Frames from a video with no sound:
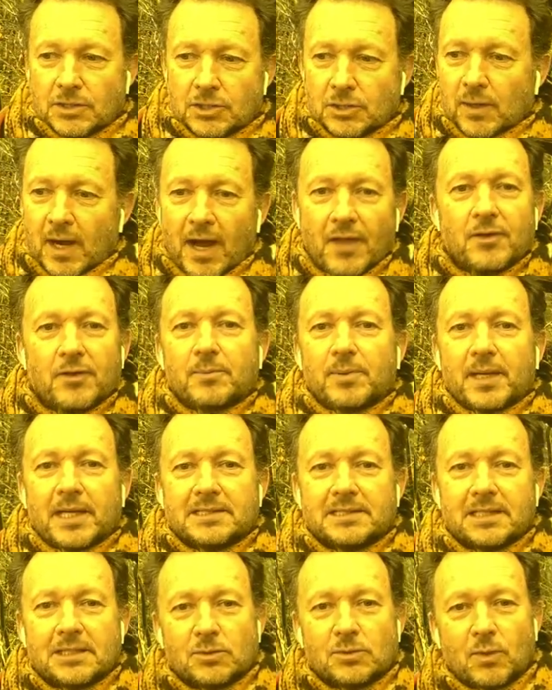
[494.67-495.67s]
to other
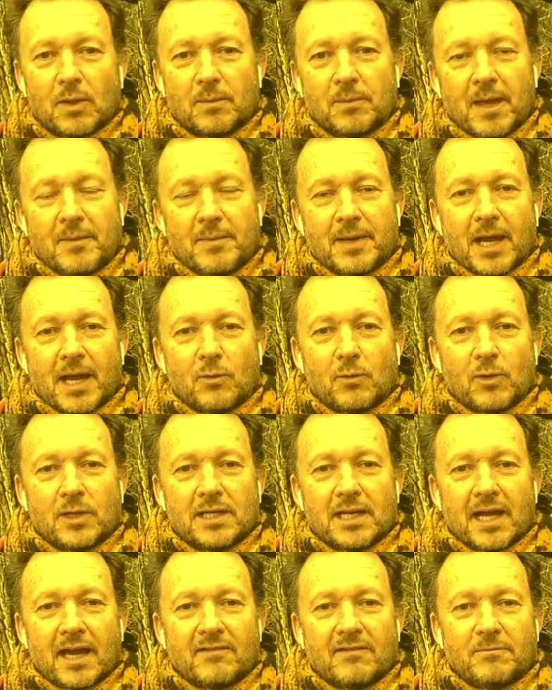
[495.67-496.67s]
places where maybe I
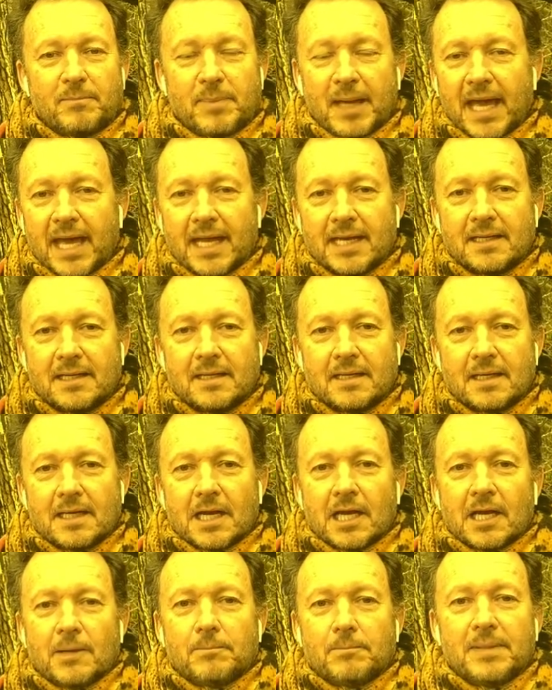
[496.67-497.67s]
wouldn't have been
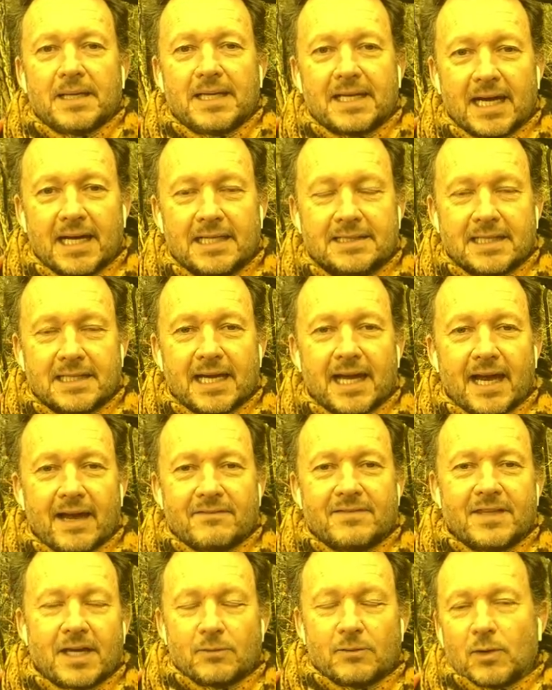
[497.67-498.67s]
because I
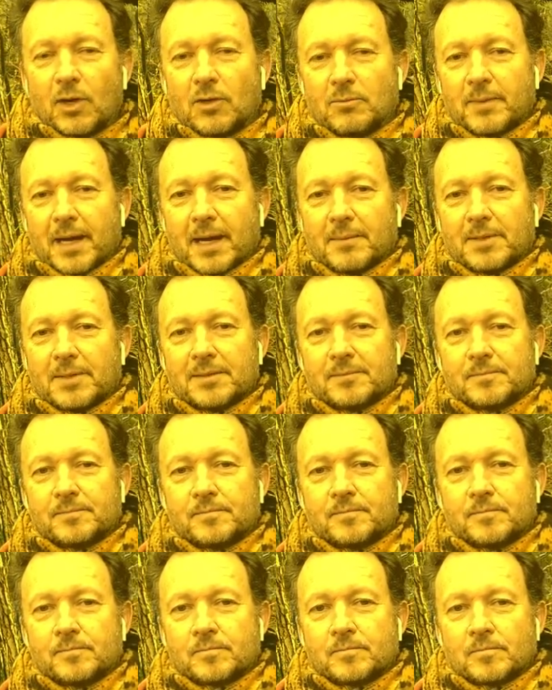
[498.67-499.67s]
have that roadmap.
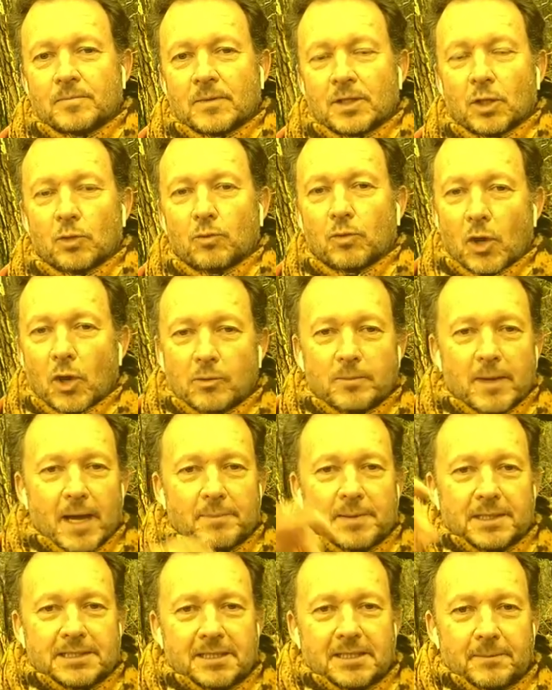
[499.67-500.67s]
The
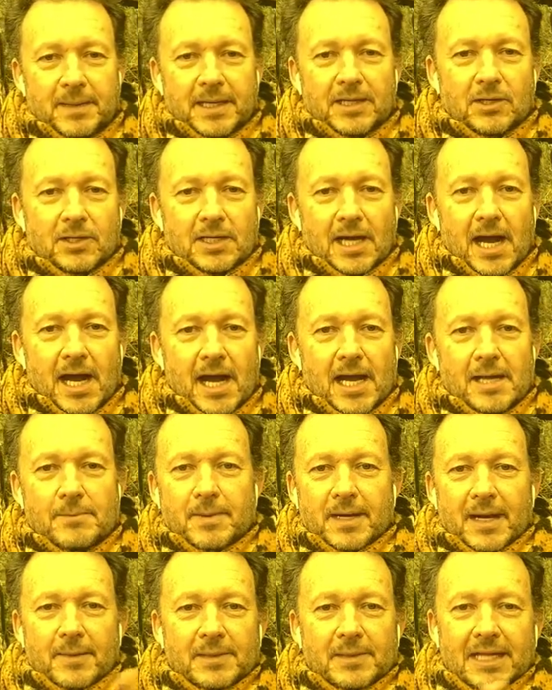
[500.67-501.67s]
roadmap is the bigger
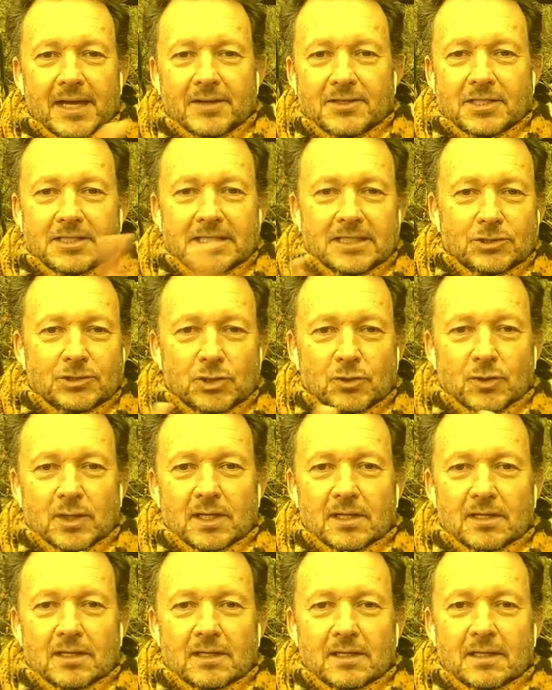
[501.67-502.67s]
guide, but I'm allowed to
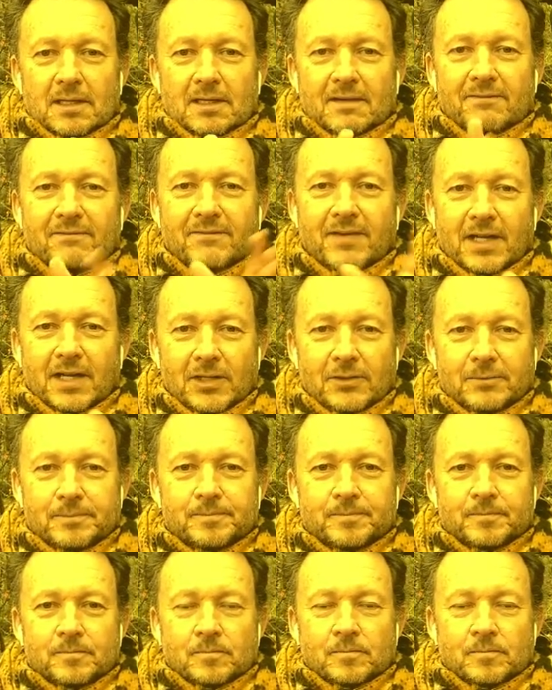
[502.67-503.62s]
detour. Follow?